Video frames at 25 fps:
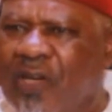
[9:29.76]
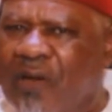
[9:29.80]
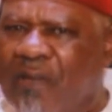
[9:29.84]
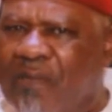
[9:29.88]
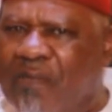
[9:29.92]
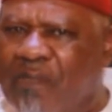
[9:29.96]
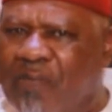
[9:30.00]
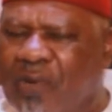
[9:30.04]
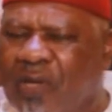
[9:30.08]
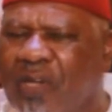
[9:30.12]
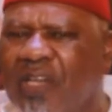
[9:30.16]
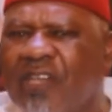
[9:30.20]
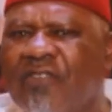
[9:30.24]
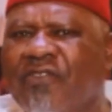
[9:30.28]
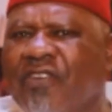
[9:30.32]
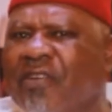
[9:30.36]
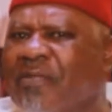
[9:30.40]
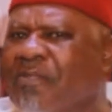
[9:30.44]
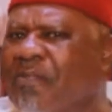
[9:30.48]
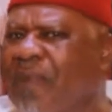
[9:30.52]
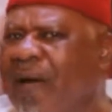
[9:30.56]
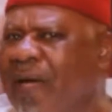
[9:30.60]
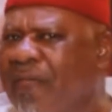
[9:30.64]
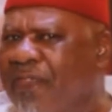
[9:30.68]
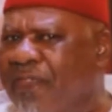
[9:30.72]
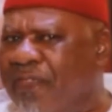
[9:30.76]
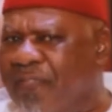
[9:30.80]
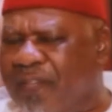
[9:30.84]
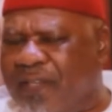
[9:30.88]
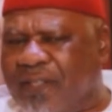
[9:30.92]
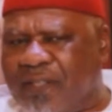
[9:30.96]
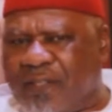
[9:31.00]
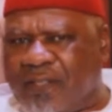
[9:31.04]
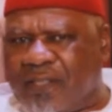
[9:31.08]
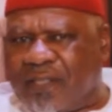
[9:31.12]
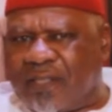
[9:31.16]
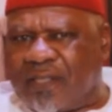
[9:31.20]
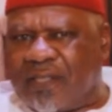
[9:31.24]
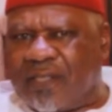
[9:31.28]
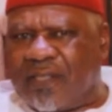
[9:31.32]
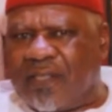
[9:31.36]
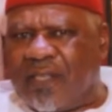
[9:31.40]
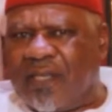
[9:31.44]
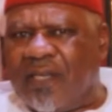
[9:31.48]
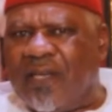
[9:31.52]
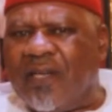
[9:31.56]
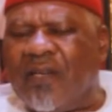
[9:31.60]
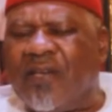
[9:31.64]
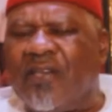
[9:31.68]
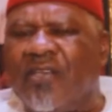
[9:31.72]
believe in bad things,
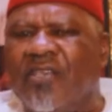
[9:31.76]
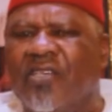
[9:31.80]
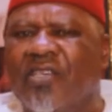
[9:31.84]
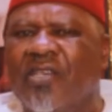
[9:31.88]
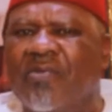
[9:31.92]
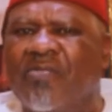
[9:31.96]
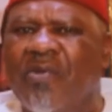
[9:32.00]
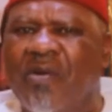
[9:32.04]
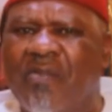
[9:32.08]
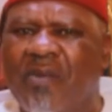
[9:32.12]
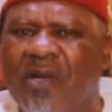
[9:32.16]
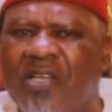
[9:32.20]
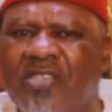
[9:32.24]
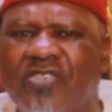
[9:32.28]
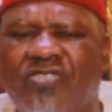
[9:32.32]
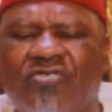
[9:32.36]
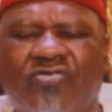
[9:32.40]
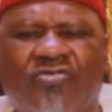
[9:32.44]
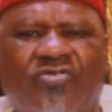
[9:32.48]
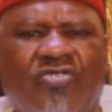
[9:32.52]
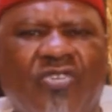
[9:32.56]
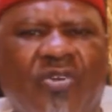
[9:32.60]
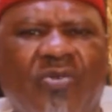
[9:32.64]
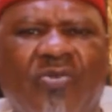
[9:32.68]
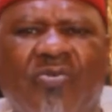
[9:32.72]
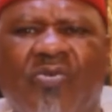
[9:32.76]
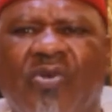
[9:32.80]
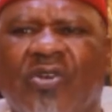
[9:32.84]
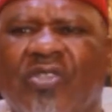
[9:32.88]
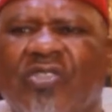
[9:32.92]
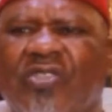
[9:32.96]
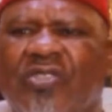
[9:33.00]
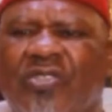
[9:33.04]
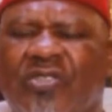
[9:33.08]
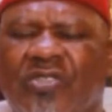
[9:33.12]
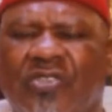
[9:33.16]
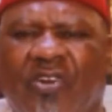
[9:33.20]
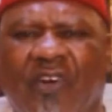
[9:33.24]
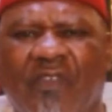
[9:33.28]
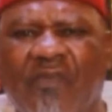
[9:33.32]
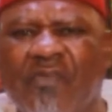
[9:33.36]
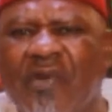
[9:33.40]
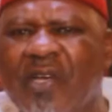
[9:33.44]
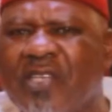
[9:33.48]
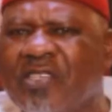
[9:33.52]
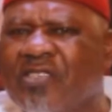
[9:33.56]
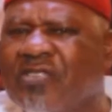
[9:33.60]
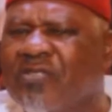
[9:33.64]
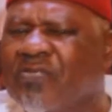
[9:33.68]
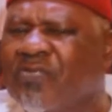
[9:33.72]
the moment you don't want
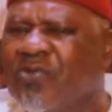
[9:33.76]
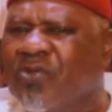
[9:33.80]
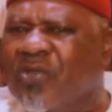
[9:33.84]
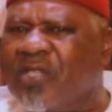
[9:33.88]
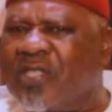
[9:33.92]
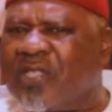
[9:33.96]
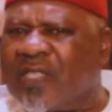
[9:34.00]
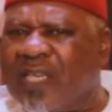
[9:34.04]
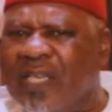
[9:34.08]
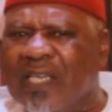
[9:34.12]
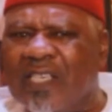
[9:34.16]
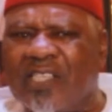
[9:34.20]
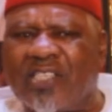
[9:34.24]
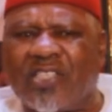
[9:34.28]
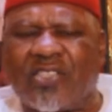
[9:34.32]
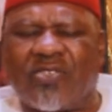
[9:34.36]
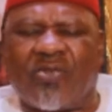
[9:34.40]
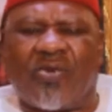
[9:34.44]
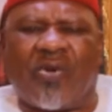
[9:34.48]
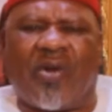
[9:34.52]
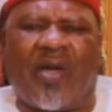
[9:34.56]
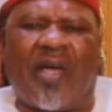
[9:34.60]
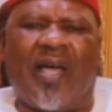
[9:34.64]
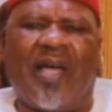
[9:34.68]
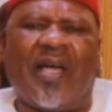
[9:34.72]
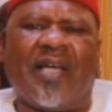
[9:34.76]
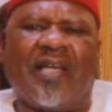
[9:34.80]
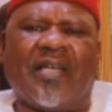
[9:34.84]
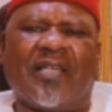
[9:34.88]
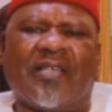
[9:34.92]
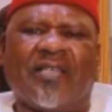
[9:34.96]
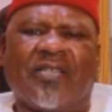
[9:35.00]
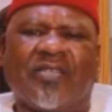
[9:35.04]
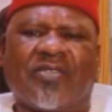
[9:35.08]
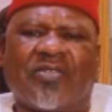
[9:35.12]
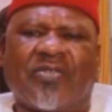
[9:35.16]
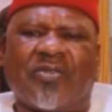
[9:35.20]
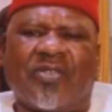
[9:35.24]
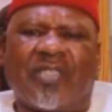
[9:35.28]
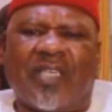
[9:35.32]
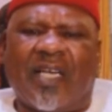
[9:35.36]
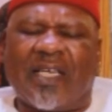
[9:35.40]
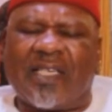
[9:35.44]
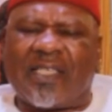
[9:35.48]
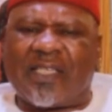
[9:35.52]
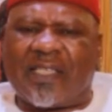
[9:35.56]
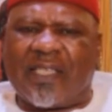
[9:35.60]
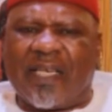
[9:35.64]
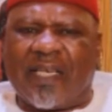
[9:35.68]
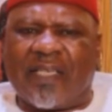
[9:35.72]
government doing things to the
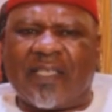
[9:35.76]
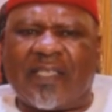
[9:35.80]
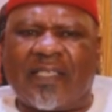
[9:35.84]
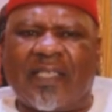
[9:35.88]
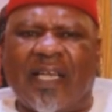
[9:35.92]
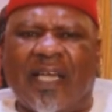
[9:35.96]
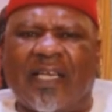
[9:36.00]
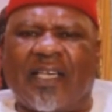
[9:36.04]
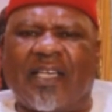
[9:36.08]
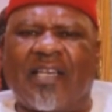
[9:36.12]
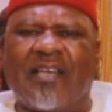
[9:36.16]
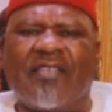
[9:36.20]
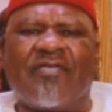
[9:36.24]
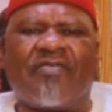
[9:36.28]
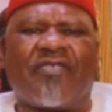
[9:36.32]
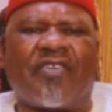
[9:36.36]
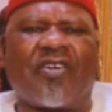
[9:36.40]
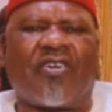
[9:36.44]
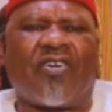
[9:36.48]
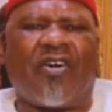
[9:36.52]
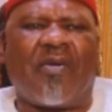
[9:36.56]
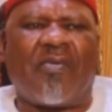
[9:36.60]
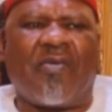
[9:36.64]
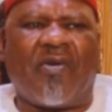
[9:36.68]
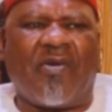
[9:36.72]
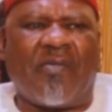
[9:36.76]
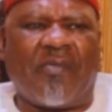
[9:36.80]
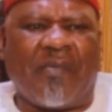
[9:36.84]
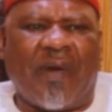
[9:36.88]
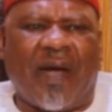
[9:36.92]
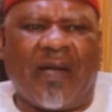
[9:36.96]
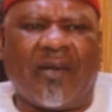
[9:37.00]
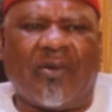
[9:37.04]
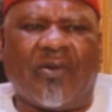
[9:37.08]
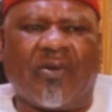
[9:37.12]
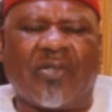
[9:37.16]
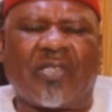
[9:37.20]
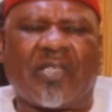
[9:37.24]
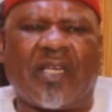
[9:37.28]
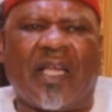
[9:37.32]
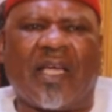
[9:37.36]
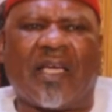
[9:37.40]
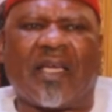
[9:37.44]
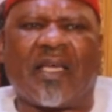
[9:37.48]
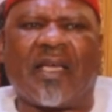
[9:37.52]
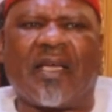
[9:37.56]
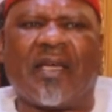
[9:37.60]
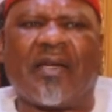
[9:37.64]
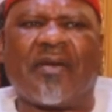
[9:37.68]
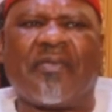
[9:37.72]
extent that every common man looks
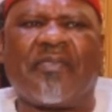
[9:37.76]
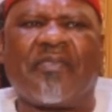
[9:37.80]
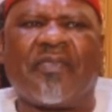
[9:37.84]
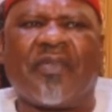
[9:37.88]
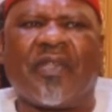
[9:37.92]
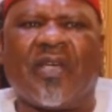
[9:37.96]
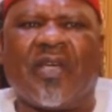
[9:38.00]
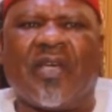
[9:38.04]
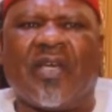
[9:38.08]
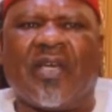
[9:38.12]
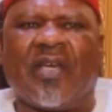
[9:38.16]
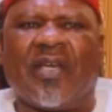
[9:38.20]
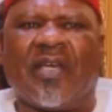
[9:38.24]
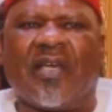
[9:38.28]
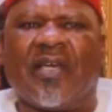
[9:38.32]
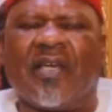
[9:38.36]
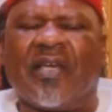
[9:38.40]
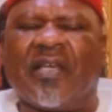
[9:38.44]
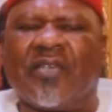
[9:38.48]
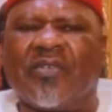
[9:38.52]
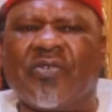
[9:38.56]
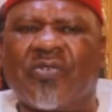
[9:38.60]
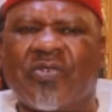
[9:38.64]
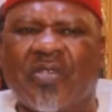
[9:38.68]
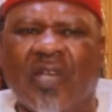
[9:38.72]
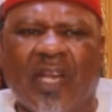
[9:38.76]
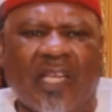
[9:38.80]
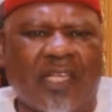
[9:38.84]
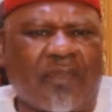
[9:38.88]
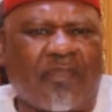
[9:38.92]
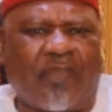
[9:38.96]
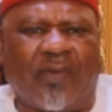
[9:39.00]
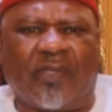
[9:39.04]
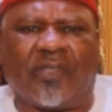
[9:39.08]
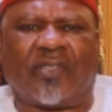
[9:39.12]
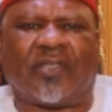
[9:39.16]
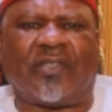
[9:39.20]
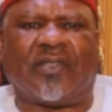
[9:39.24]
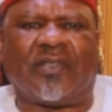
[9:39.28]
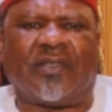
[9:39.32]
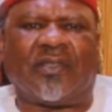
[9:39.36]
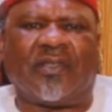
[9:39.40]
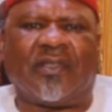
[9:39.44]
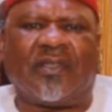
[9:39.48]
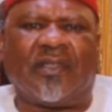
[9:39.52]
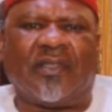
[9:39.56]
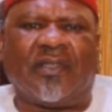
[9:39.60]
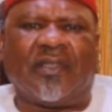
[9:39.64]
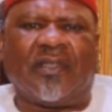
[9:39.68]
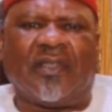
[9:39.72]
like a useless person,
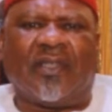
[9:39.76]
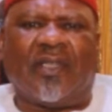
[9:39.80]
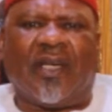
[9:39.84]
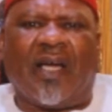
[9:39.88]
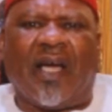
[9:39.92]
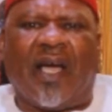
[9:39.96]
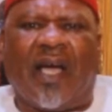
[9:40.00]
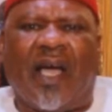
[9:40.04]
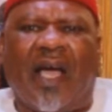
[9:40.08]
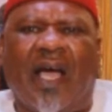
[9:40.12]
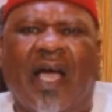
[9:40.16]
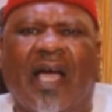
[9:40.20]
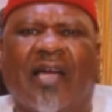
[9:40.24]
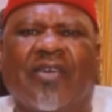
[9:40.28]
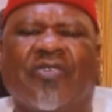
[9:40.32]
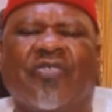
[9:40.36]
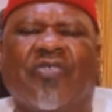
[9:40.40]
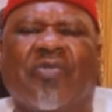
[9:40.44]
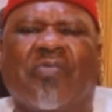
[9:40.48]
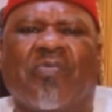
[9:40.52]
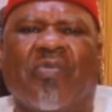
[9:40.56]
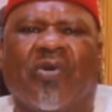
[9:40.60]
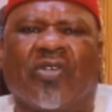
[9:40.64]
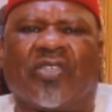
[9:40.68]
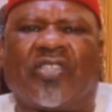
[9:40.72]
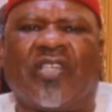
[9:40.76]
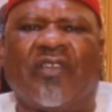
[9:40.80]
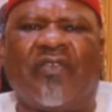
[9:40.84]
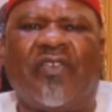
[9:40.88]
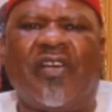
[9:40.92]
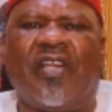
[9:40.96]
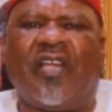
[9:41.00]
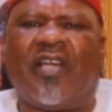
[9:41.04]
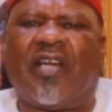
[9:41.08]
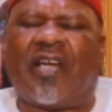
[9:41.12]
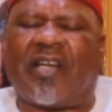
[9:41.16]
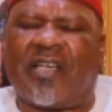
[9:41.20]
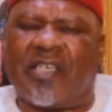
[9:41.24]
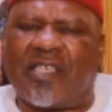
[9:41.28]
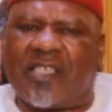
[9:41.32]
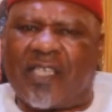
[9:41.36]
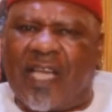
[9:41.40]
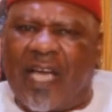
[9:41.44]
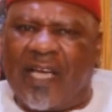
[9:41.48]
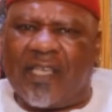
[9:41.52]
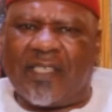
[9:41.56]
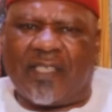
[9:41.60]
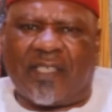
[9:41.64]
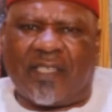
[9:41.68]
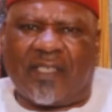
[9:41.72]
and you must definitely
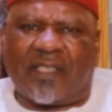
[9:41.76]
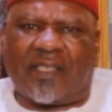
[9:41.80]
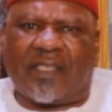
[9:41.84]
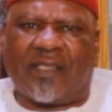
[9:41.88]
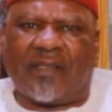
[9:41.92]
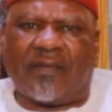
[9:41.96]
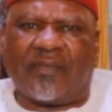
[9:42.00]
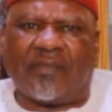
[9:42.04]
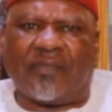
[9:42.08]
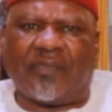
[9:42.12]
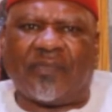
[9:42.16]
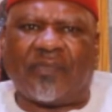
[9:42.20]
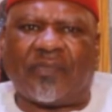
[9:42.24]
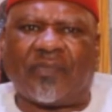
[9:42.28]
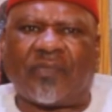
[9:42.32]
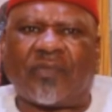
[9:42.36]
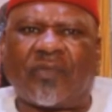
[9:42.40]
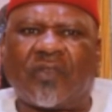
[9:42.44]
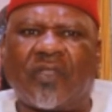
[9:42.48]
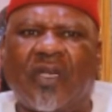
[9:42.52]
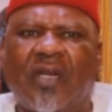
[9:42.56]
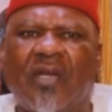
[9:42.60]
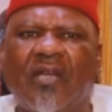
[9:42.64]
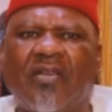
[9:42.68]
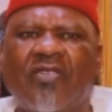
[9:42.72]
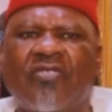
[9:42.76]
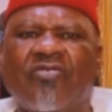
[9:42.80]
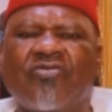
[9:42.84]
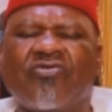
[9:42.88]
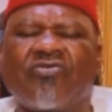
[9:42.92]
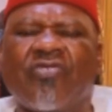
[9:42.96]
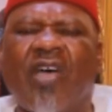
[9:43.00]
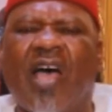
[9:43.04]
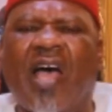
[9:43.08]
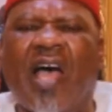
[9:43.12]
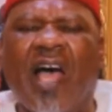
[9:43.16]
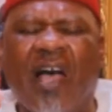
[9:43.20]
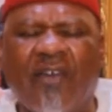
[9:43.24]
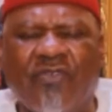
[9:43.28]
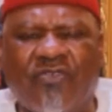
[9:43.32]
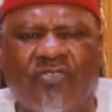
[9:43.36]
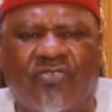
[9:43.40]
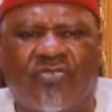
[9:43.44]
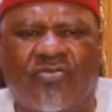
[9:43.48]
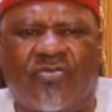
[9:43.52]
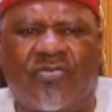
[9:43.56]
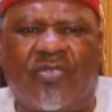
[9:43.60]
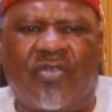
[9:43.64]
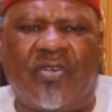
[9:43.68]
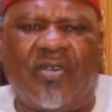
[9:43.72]
criticize it. So I have
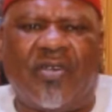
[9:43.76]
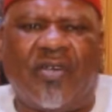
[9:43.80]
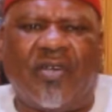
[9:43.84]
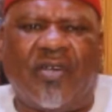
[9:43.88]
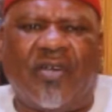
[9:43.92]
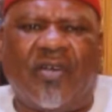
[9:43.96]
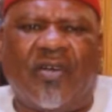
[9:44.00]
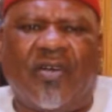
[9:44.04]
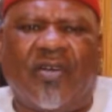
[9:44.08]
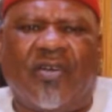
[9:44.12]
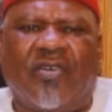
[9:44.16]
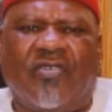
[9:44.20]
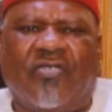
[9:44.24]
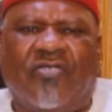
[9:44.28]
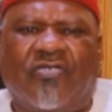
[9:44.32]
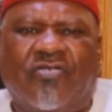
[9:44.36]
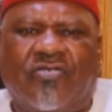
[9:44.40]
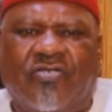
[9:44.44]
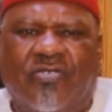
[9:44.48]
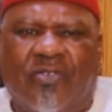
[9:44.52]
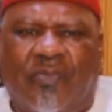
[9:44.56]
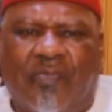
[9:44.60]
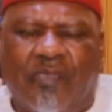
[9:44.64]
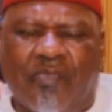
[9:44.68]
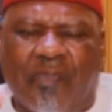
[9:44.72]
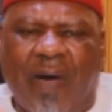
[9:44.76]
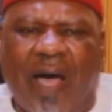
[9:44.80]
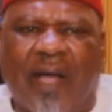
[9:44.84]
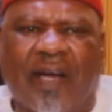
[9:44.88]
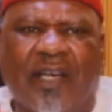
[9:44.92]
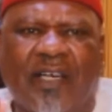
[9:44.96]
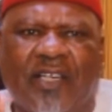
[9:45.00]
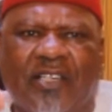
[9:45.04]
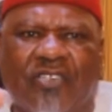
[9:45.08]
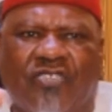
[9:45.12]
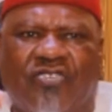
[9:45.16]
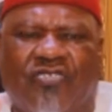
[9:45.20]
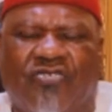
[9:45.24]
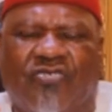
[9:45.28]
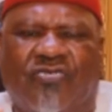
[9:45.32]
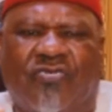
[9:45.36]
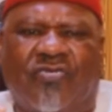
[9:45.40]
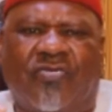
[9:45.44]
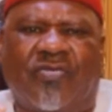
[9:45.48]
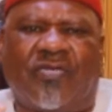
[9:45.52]
to marry the two,